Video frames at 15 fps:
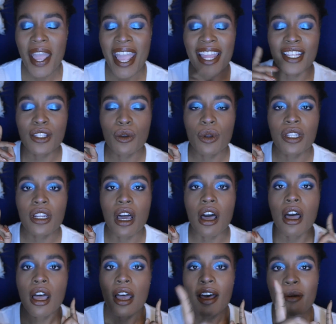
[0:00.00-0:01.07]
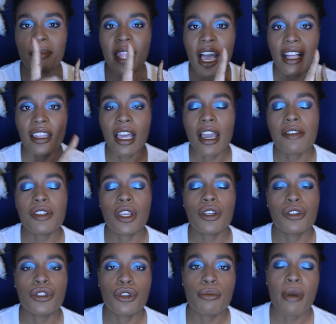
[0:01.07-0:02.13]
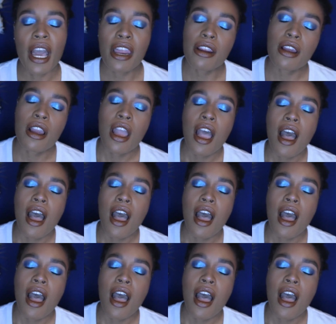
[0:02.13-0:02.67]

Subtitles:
And as always, y'all, Black lives do matter.